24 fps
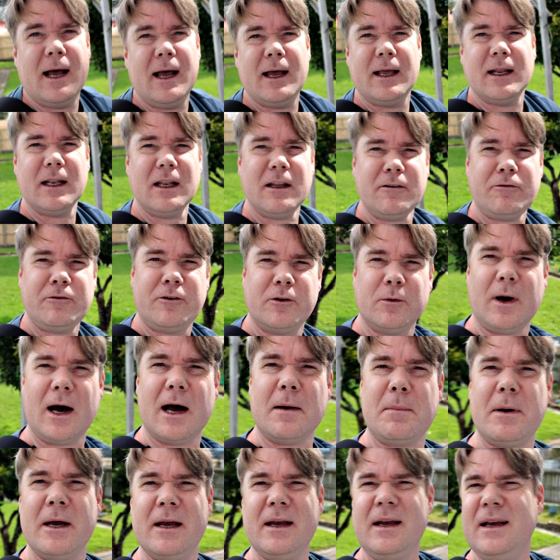and lift you
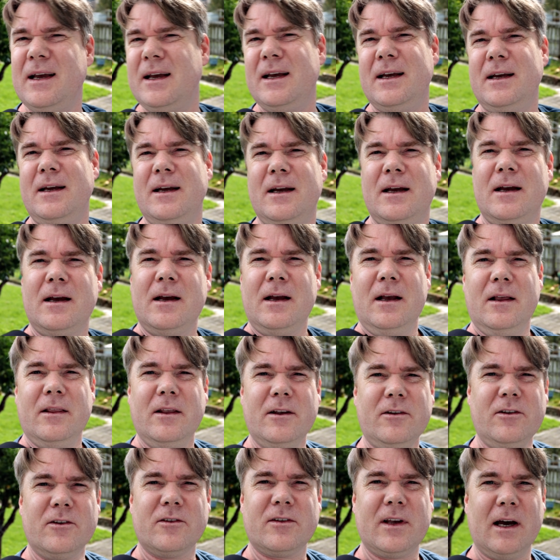up,
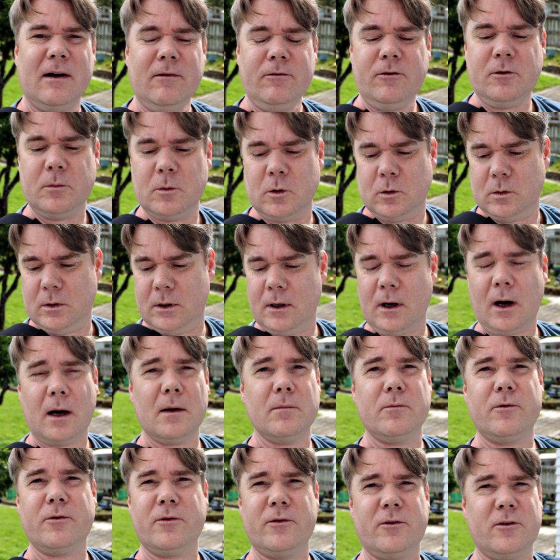this is comfortable.
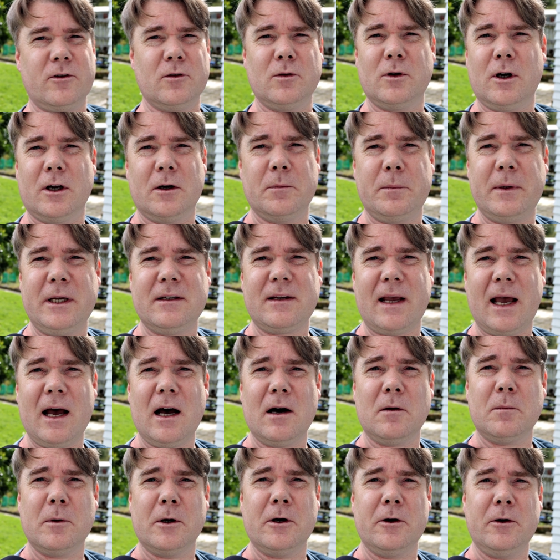I've still got a bent
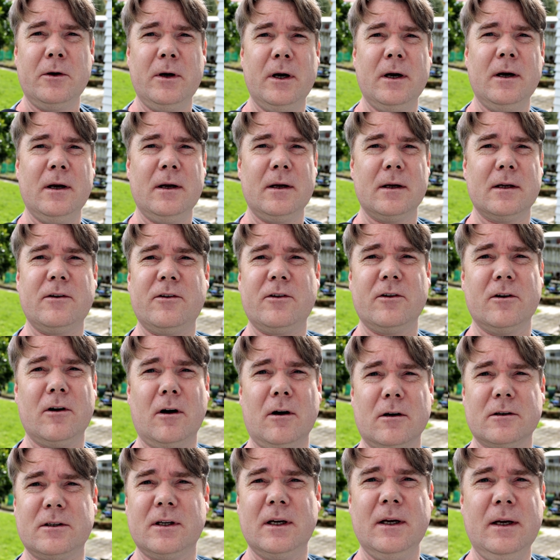elbow. I'm
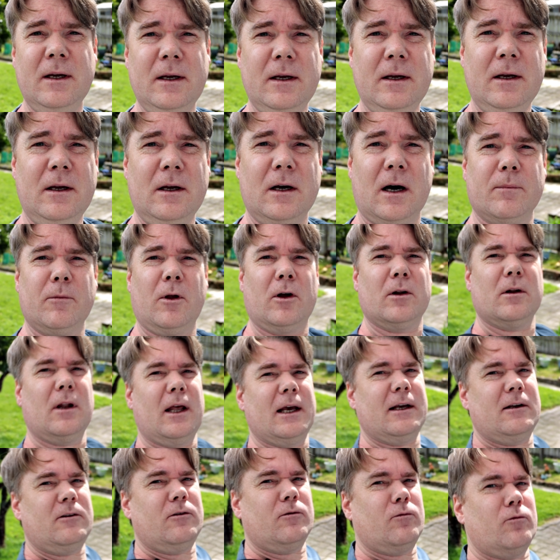not
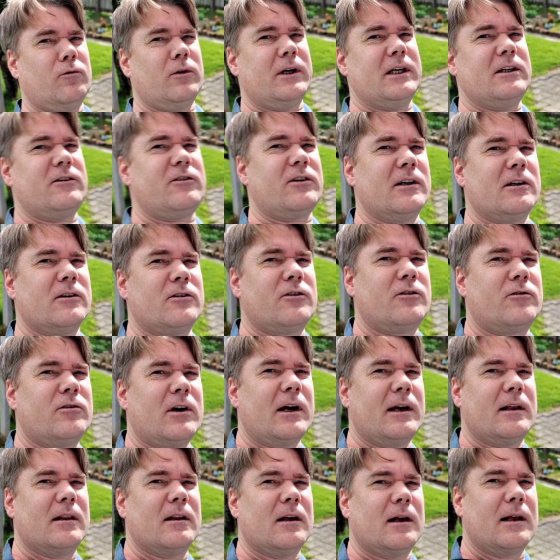like reaching
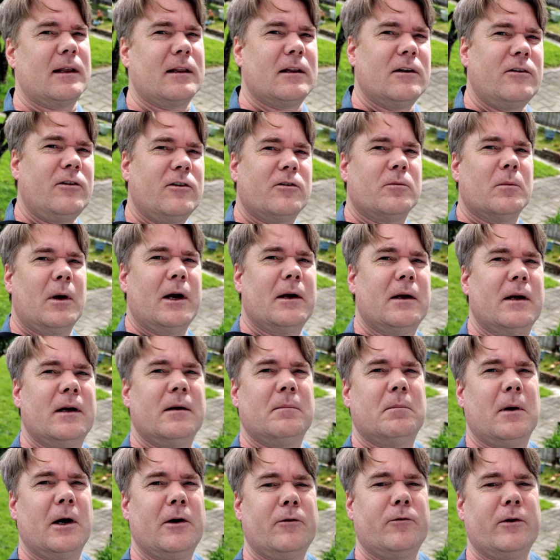straight. Like, this is my
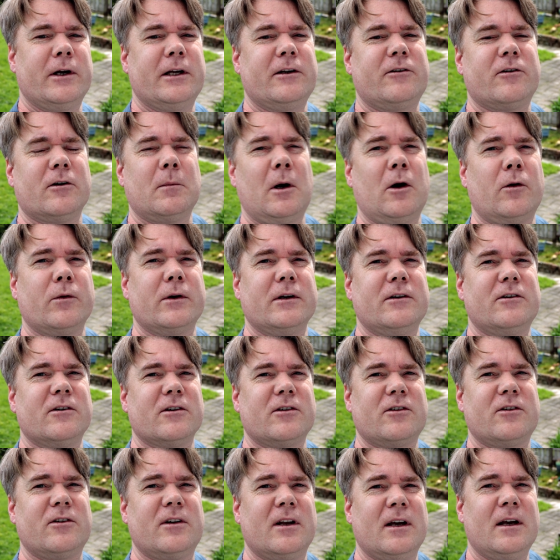reach, and I'm holding
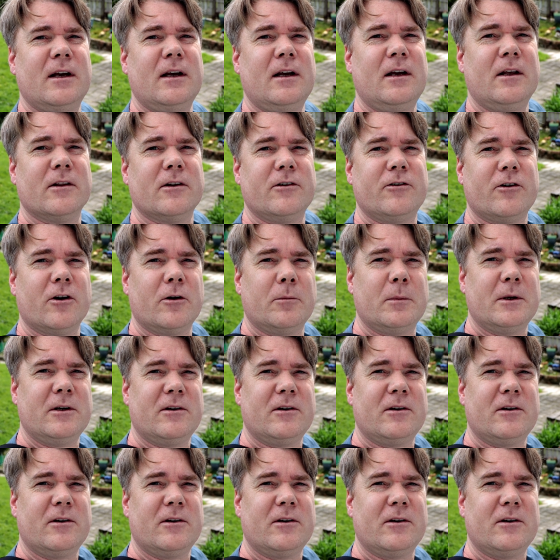just Joby